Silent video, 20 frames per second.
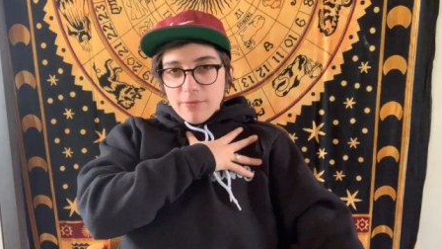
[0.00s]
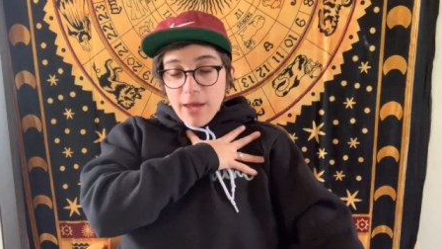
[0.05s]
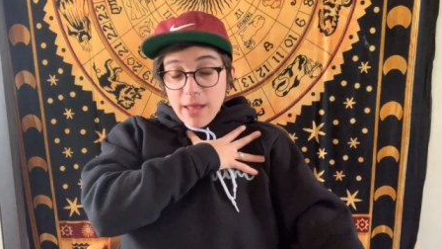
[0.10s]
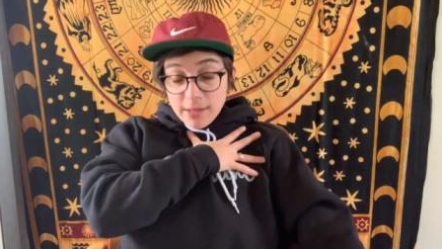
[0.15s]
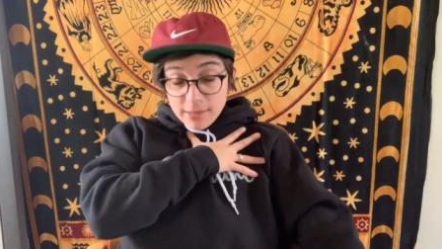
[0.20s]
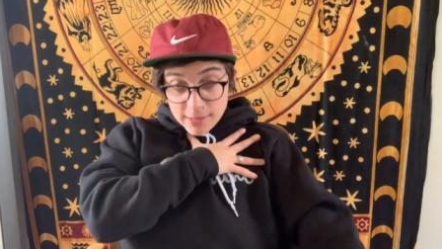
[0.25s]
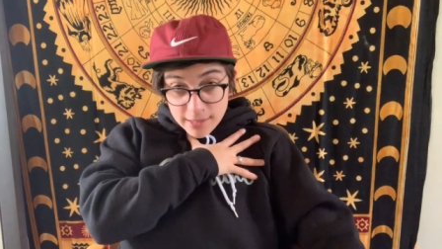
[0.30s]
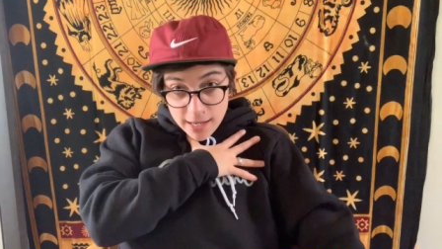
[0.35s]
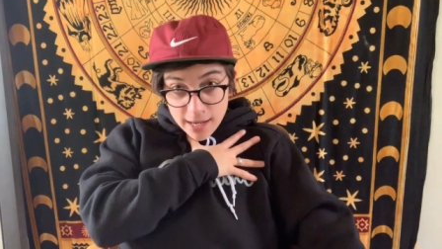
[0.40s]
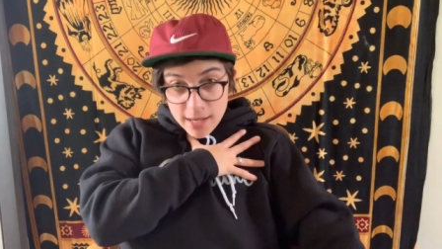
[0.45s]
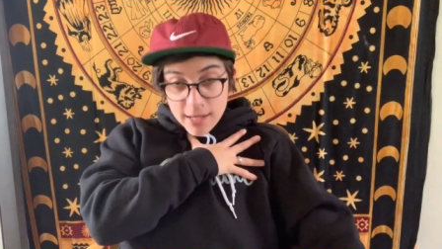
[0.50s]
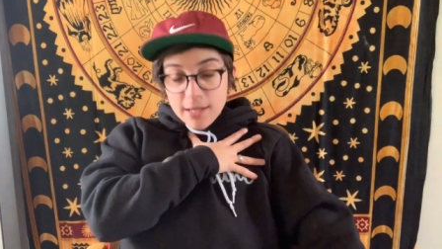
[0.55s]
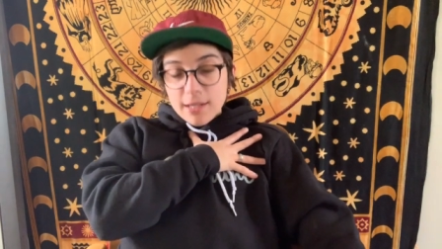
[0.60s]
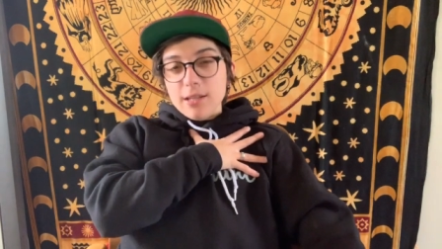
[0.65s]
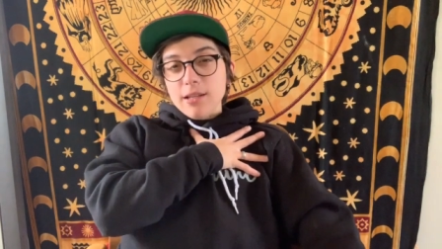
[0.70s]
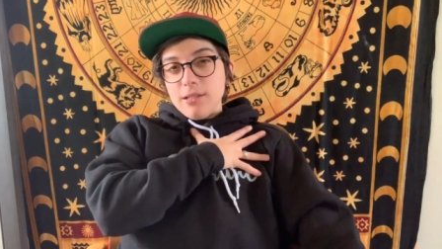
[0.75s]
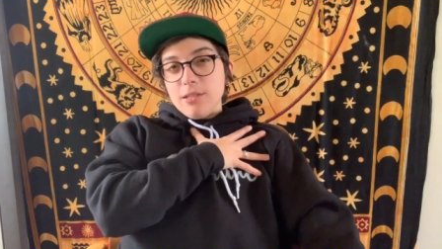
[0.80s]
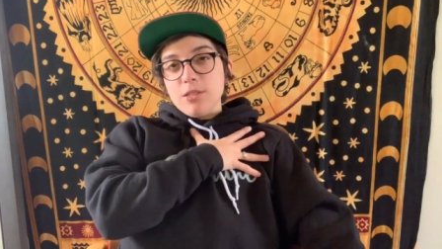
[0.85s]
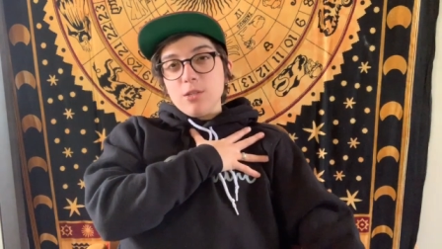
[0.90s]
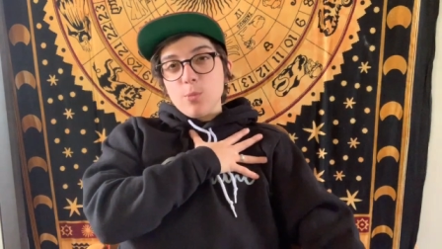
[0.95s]

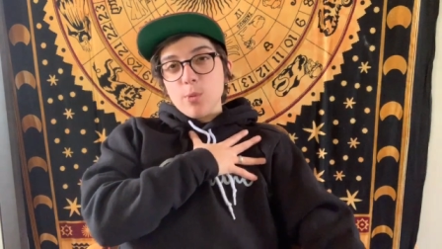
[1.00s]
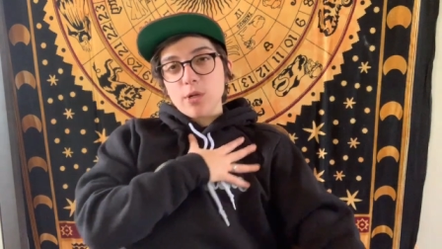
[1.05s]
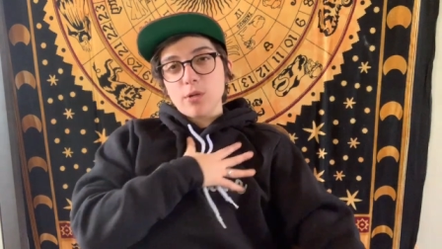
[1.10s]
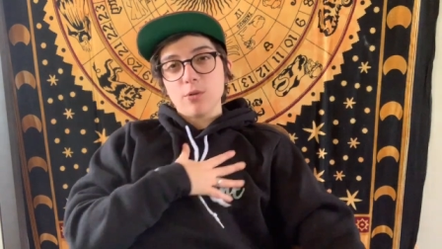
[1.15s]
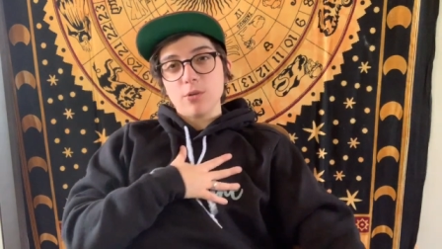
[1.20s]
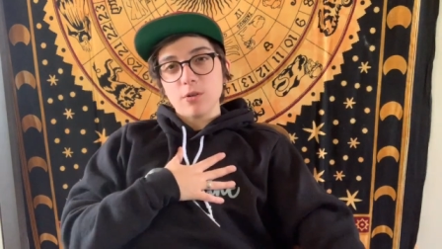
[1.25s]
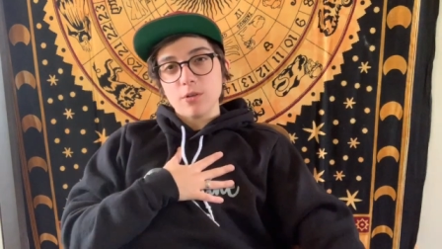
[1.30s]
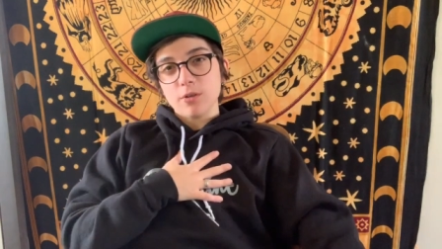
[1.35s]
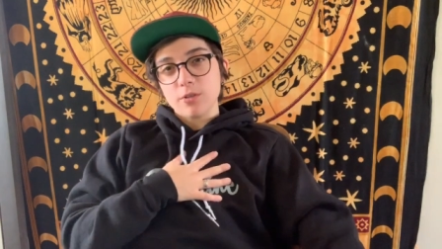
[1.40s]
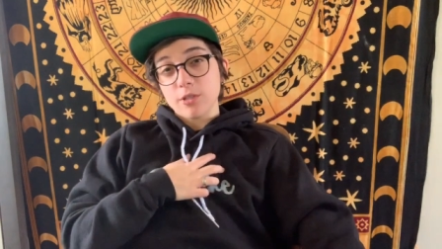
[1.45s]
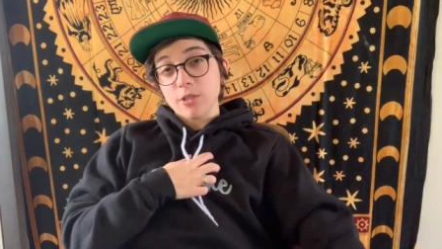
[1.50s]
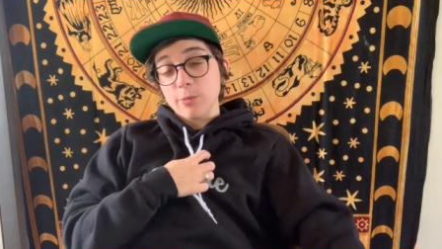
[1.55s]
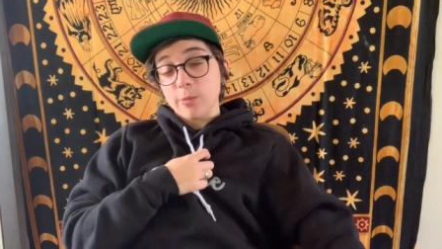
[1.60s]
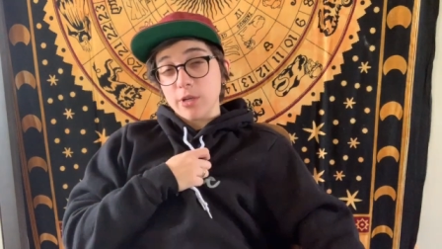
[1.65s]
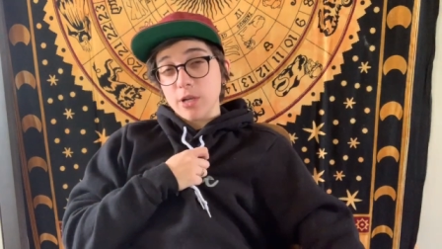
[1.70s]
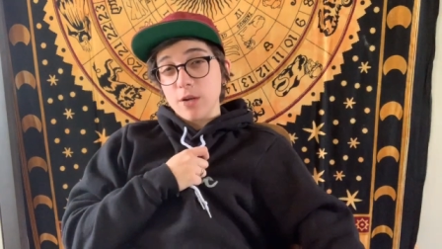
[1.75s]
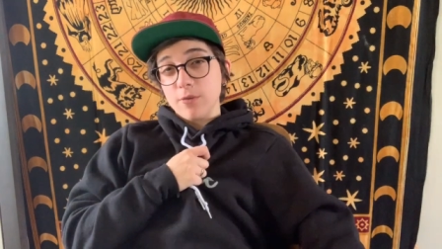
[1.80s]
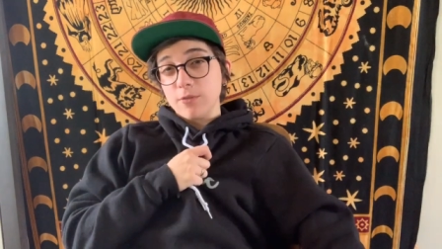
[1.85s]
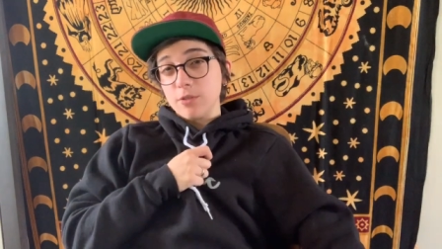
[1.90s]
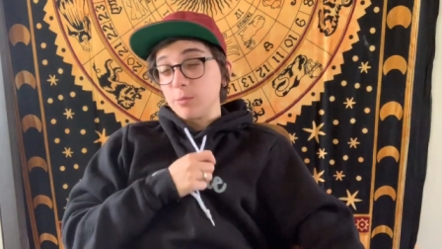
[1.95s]
Valentine. It's super cool,
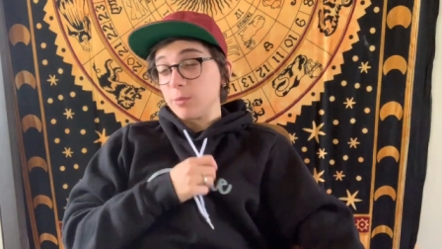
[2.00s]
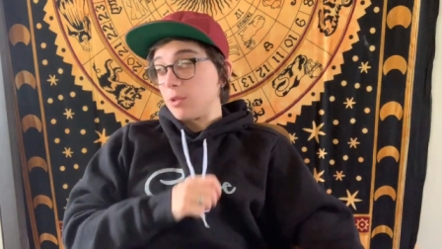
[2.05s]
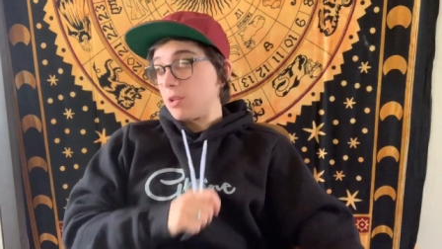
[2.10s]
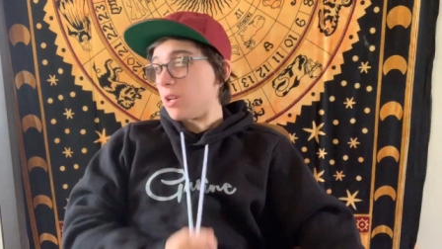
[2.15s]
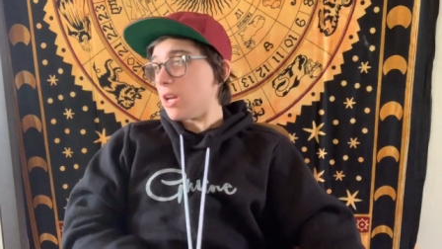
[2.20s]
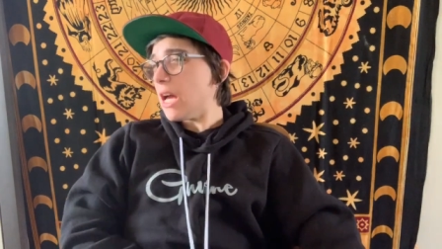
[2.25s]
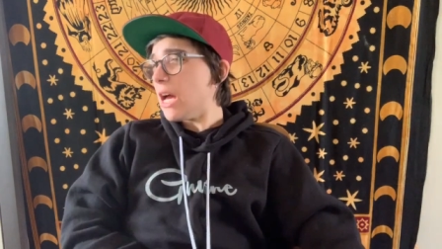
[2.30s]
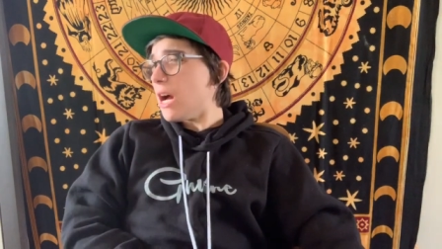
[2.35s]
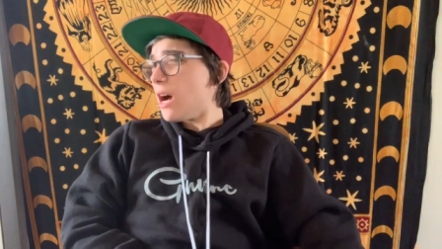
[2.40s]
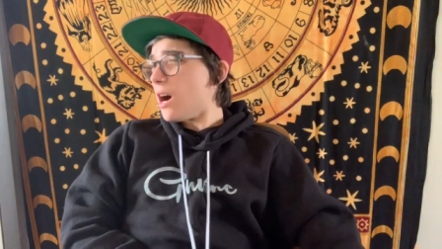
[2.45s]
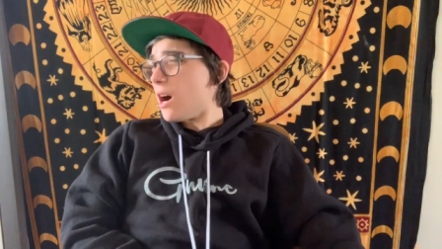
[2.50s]
super comfortable.